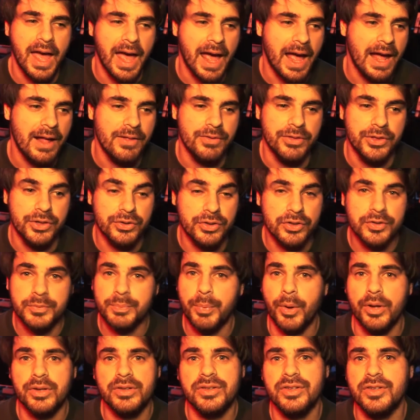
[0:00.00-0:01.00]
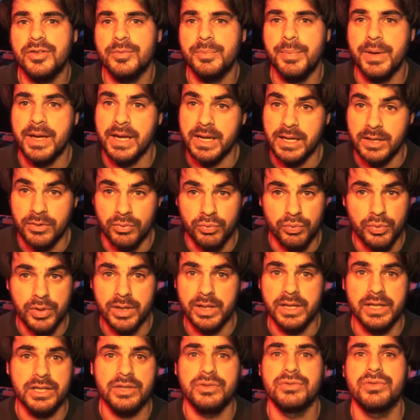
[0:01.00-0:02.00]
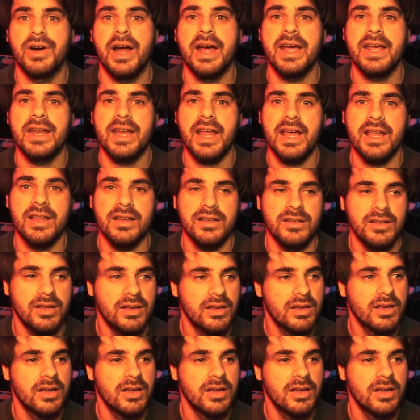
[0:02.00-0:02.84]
and the response has been really great, and